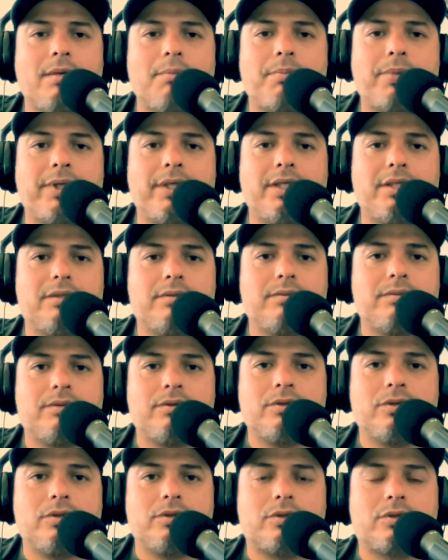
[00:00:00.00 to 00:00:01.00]
be
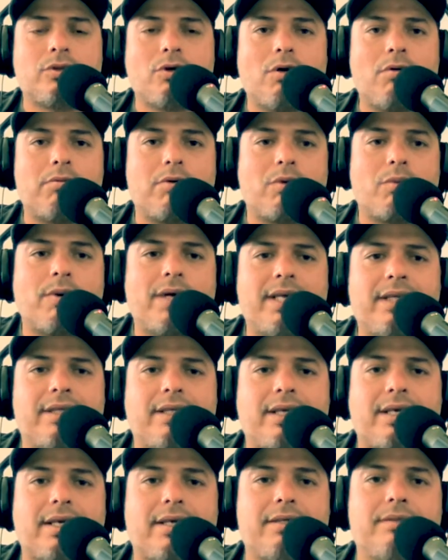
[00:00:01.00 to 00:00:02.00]
so overweight
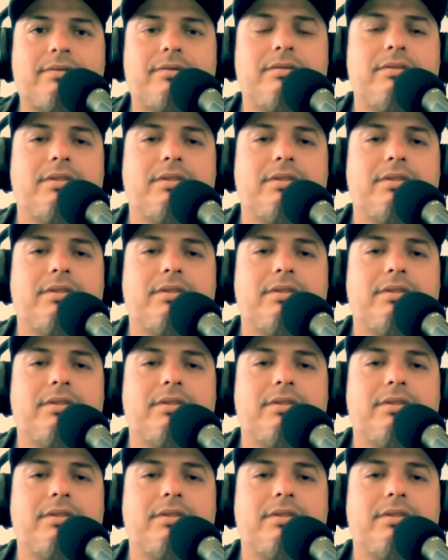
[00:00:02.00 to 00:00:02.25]
that I